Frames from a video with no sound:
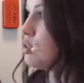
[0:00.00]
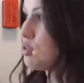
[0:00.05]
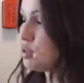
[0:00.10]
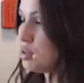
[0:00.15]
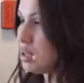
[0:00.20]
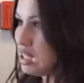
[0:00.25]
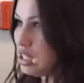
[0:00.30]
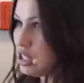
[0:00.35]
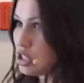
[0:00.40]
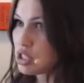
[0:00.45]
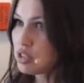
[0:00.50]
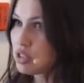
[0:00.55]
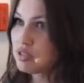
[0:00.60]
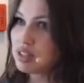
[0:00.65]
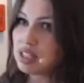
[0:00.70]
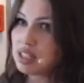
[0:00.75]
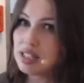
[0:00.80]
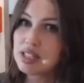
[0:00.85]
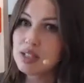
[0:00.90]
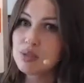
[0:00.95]
through each of
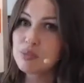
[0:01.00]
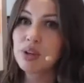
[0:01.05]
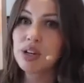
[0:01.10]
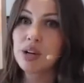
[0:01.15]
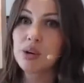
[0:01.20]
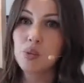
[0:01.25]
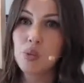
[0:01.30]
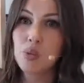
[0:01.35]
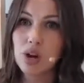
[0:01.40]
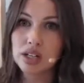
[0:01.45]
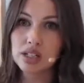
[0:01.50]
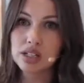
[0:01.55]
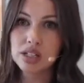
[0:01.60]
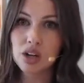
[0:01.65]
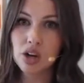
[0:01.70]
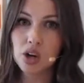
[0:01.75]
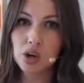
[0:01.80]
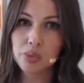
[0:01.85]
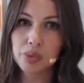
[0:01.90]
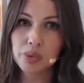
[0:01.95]
these, but I wanted
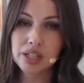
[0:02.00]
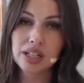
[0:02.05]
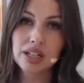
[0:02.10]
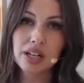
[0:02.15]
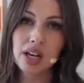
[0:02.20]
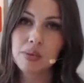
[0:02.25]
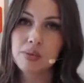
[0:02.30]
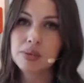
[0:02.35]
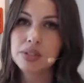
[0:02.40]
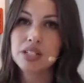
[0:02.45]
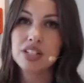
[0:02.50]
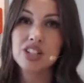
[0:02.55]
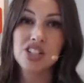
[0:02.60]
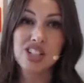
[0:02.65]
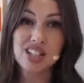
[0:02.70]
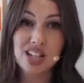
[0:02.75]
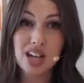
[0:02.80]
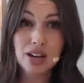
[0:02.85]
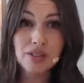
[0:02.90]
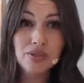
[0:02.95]
to open it up to
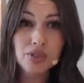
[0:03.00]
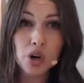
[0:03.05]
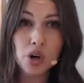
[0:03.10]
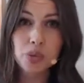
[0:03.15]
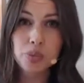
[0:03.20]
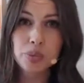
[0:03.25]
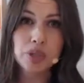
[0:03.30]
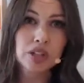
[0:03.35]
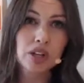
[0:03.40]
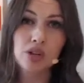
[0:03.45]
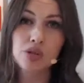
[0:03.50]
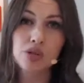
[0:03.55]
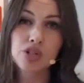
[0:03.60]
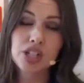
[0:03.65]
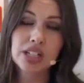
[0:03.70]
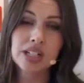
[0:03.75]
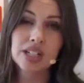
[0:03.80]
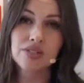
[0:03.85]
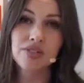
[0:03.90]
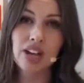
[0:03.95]
just have open
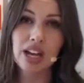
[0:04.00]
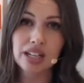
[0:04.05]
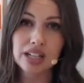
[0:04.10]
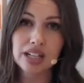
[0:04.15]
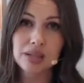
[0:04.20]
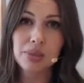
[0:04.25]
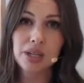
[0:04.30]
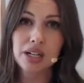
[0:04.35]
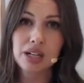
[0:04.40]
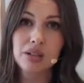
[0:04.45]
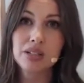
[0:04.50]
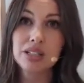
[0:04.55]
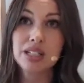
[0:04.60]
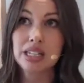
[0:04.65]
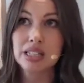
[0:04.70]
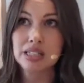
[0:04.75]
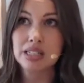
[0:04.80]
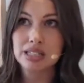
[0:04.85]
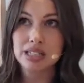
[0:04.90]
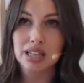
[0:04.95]
coaching if anybody
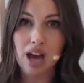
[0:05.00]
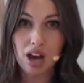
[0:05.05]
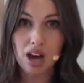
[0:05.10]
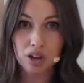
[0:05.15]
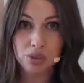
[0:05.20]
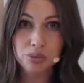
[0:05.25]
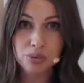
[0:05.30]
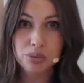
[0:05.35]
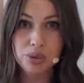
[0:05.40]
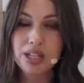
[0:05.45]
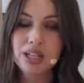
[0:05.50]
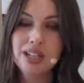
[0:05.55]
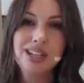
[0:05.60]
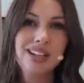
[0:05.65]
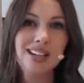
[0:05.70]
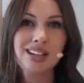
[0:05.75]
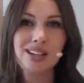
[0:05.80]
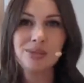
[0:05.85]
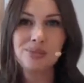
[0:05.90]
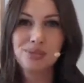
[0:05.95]
needs help
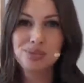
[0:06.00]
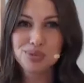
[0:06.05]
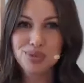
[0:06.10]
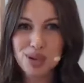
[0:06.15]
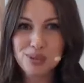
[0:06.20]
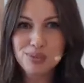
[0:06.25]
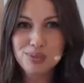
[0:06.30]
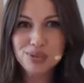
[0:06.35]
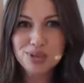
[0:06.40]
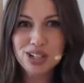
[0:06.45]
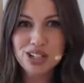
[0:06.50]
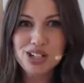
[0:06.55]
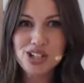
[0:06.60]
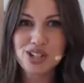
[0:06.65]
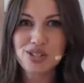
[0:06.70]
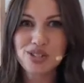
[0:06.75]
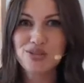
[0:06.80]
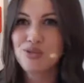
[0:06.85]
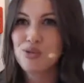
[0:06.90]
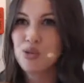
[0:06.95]
in
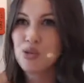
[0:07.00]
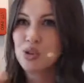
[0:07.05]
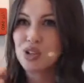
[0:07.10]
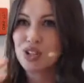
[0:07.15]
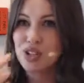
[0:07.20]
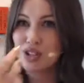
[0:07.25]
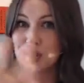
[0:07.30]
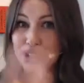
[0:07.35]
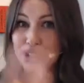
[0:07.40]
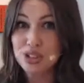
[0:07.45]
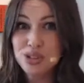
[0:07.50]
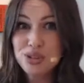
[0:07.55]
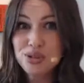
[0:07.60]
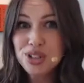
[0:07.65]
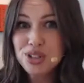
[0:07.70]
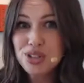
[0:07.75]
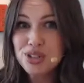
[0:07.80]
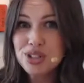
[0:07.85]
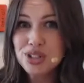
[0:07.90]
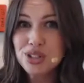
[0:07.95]
preparation for the New
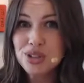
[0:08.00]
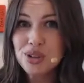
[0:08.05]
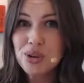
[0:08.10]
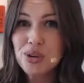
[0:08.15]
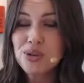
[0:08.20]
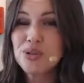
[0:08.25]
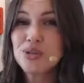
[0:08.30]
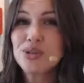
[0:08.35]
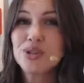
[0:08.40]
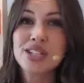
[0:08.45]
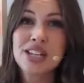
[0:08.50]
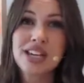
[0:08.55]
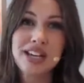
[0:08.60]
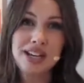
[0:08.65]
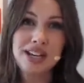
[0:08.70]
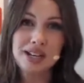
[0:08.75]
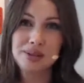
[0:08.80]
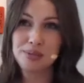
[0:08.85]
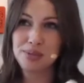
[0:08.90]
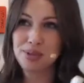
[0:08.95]
Year's and goals,
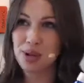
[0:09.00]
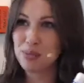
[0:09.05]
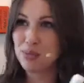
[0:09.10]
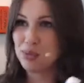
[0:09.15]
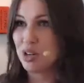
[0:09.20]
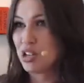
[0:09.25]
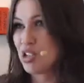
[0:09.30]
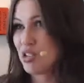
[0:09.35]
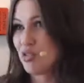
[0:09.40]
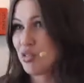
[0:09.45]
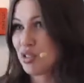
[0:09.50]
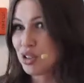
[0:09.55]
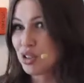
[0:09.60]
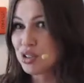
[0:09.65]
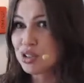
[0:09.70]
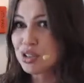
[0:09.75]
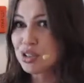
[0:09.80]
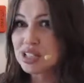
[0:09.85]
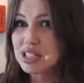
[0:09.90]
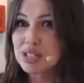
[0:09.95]
in preparation for
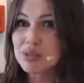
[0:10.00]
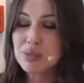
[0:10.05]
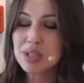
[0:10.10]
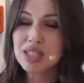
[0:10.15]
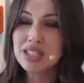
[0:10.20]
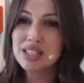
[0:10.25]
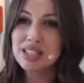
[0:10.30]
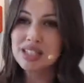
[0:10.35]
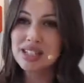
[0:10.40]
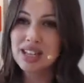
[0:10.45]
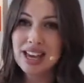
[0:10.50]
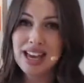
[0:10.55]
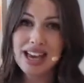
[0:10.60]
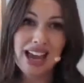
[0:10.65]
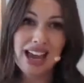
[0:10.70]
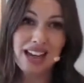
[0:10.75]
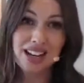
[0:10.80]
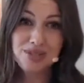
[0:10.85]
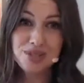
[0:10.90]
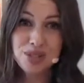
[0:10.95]
Christmas.
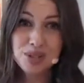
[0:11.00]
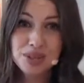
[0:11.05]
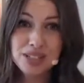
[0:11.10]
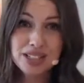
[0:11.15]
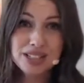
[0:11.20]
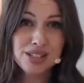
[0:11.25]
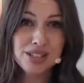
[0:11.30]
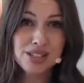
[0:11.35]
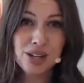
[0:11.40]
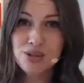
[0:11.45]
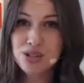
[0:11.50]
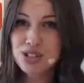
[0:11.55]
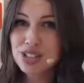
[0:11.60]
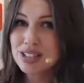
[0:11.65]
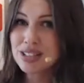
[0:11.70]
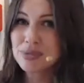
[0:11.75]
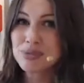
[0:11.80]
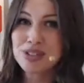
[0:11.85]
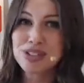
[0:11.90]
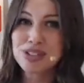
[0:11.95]
And if nobody has
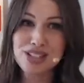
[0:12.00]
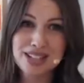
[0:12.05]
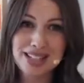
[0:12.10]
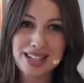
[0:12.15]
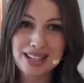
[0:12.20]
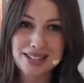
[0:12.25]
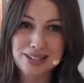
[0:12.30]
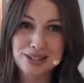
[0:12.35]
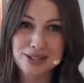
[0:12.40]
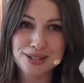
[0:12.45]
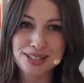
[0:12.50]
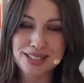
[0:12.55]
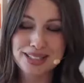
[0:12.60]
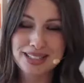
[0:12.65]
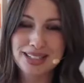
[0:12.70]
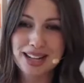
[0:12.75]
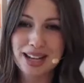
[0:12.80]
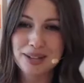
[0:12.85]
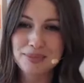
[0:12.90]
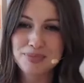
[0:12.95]
coaching, then we just end early
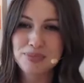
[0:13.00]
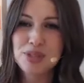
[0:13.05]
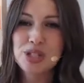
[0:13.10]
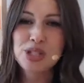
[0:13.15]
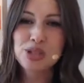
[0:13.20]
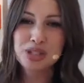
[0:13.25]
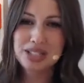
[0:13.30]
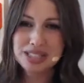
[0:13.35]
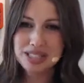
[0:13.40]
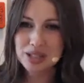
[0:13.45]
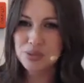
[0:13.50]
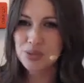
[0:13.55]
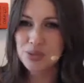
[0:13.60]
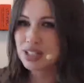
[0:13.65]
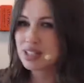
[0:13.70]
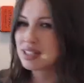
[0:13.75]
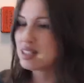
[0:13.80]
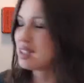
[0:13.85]
today. So I did want to